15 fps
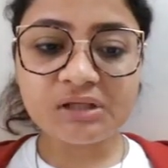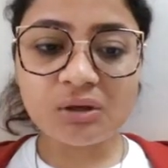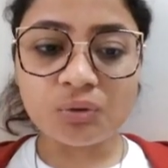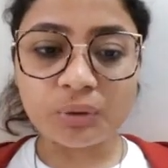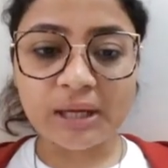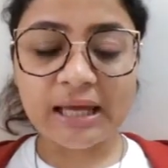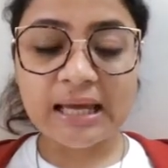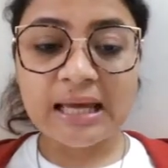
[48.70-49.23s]

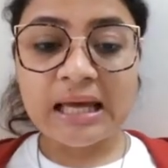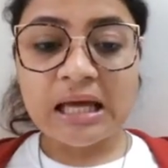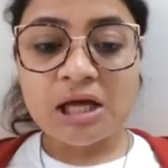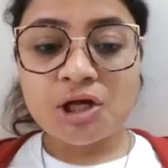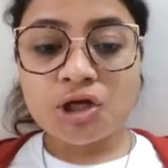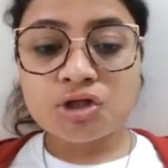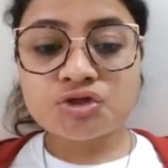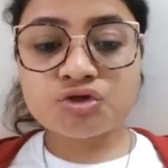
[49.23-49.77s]
Okay,
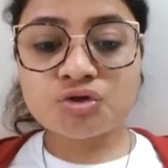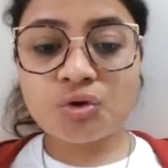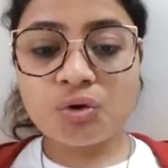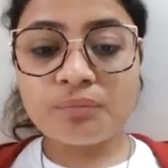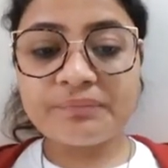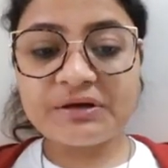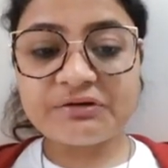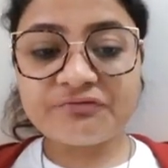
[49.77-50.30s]

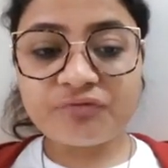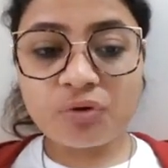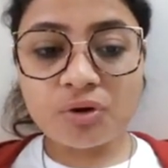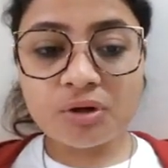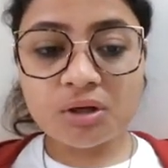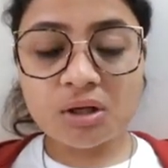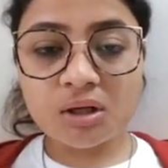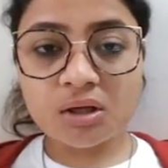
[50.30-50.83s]
so
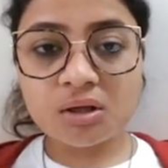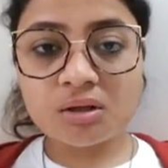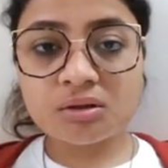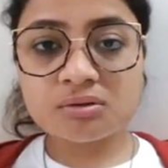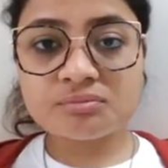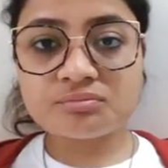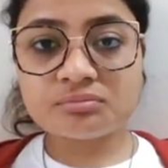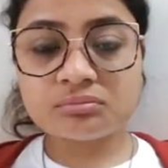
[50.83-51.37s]

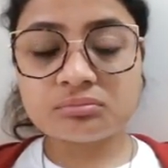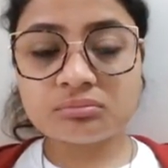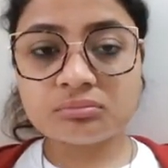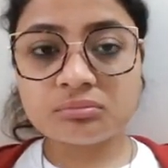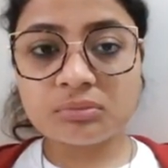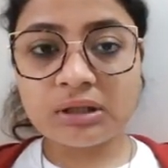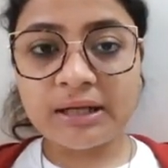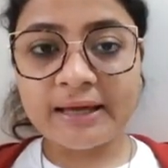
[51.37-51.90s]
before
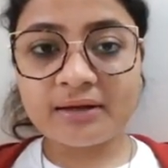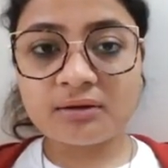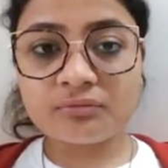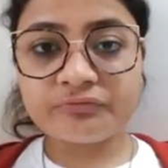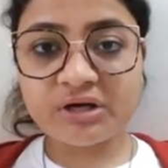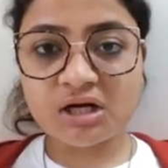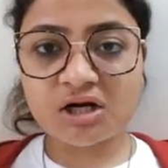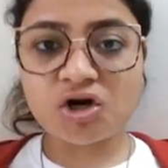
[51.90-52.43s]
like
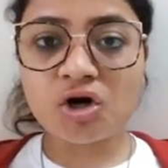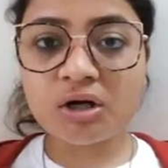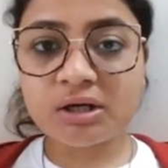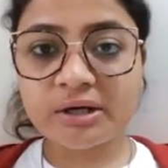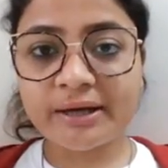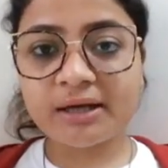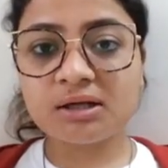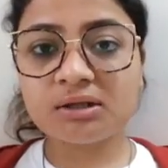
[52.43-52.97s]
we cannot
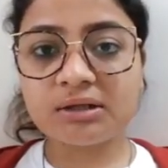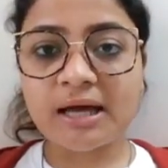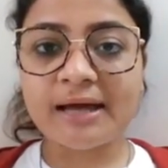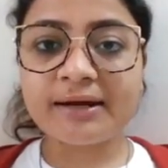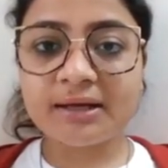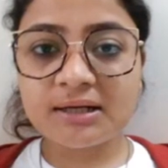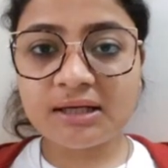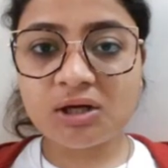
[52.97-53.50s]

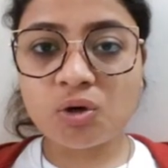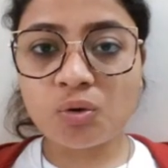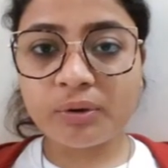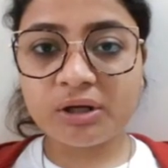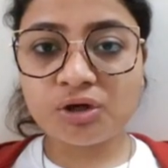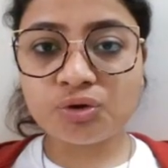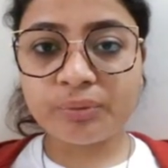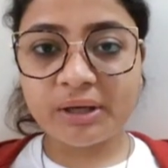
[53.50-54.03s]
directly go
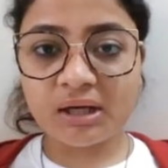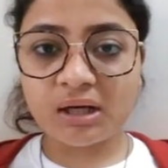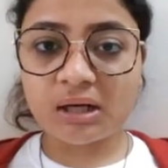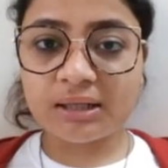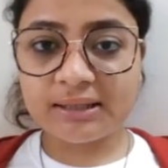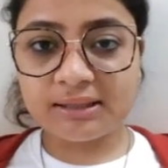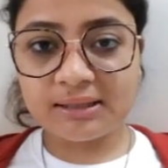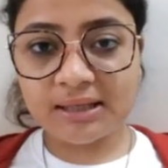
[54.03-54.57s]
into
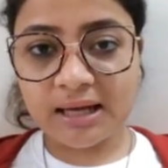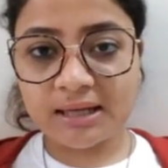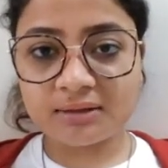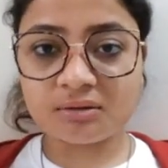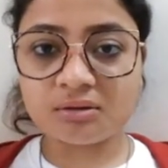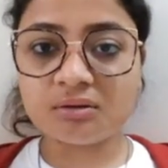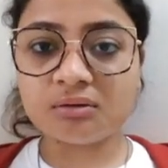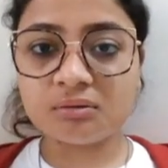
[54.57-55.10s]
ART
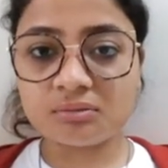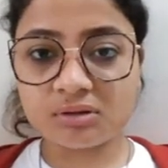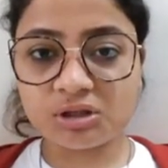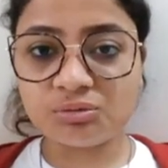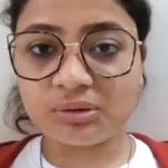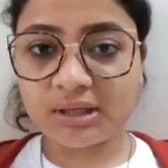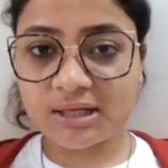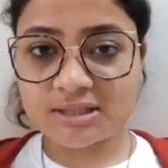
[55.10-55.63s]
and the
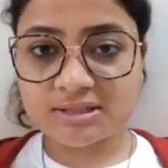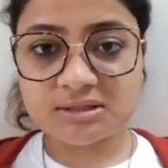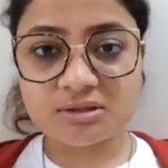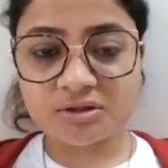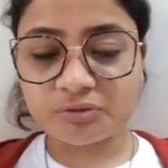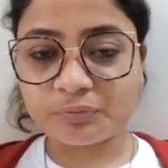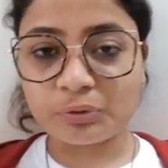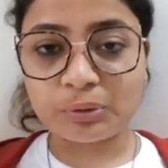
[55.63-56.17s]
nucleic acid
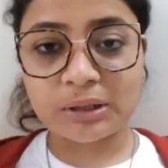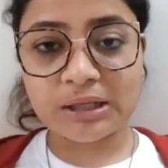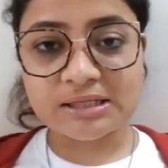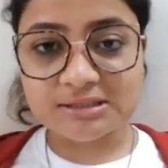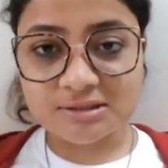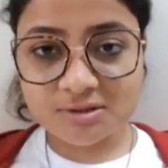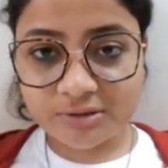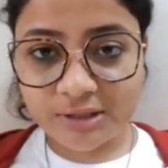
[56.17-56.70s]
therapeutic
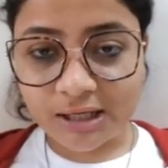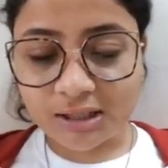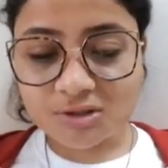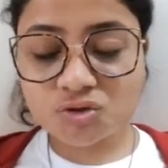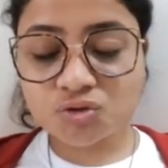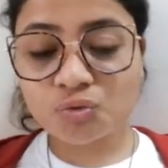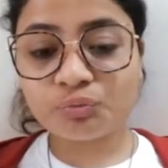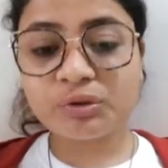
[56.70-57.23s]
agents, right?
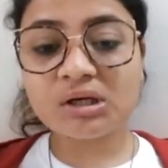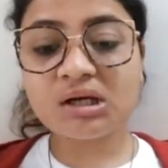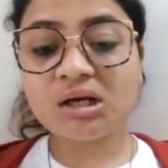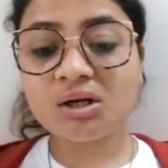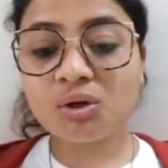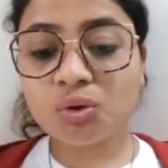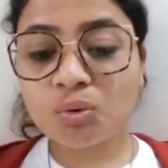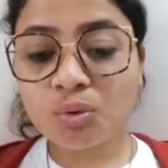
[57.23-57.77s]
So we
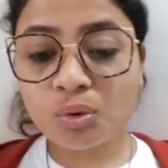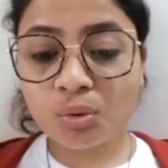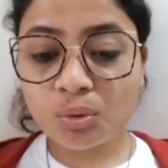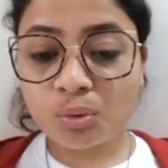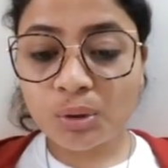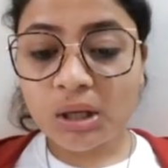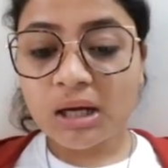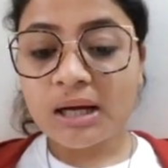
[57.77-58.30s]
need to
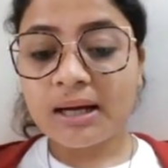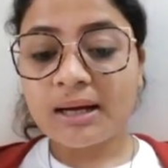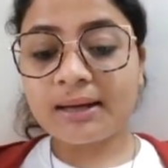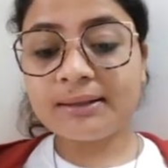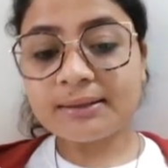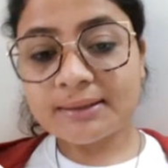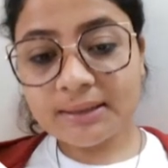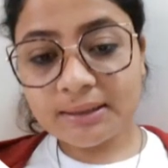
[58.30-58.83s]
know
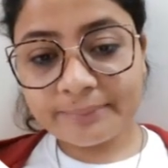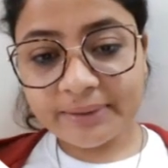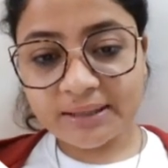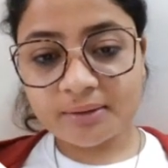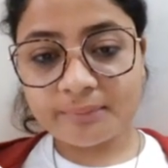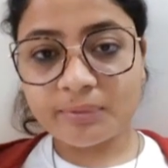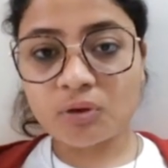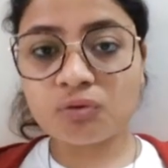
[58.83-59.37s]
a little
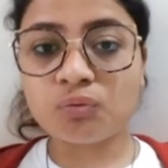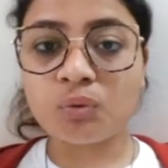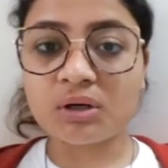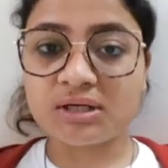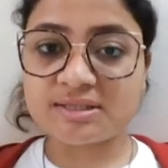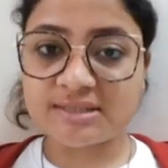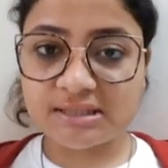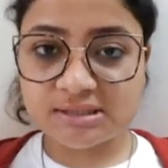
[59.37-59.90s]
bit about
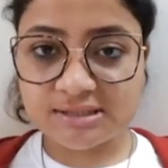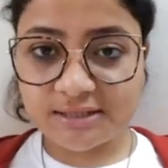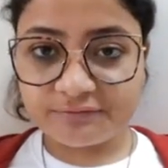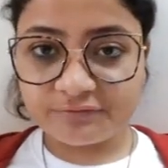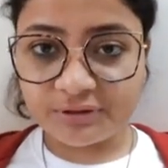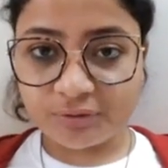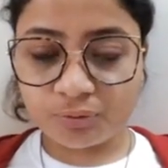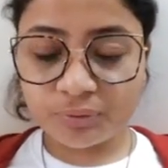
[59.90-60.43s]
what is HIV.
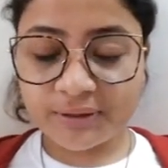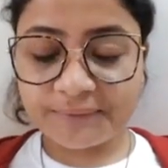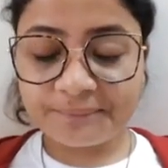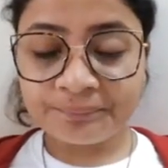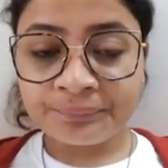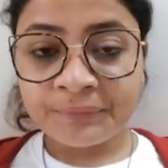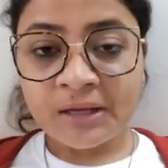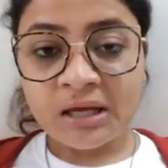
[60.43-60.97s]
Okay,
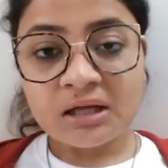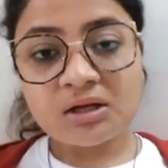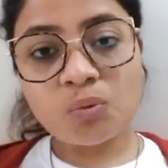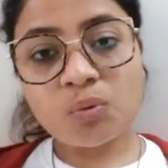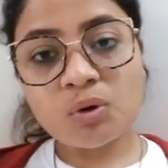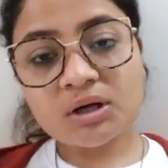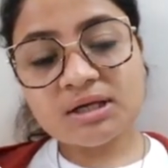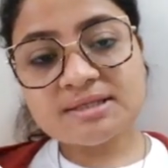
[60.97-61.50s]
now
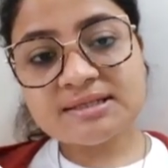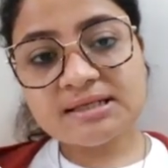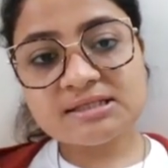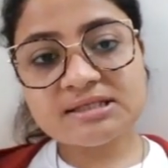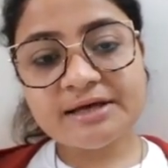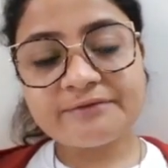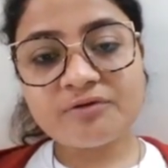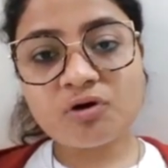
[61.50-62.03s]
what is
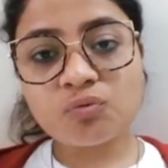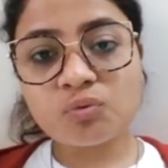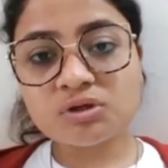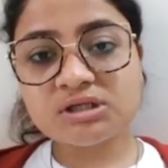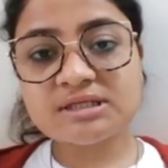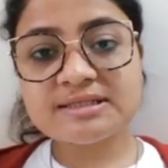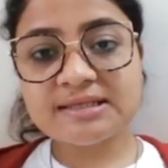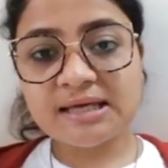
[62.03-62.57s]
HIV or
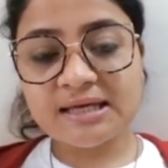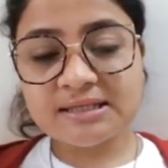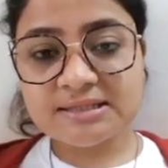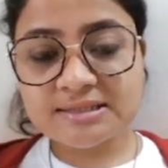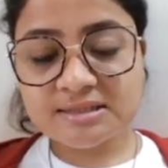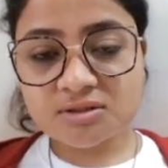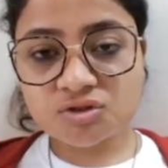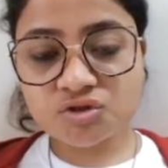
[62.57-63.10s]
what is
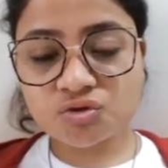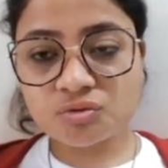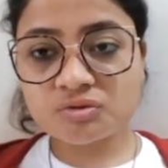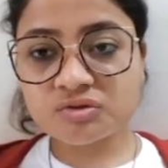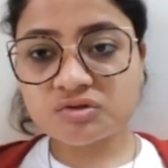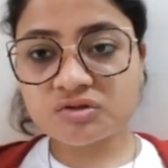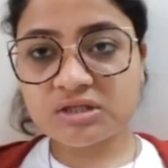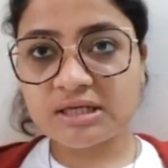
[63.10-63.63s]
AIDS?
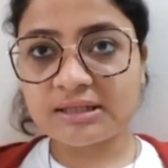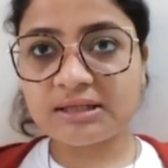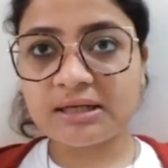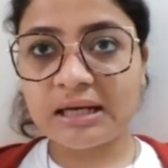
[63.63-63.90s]
So see, the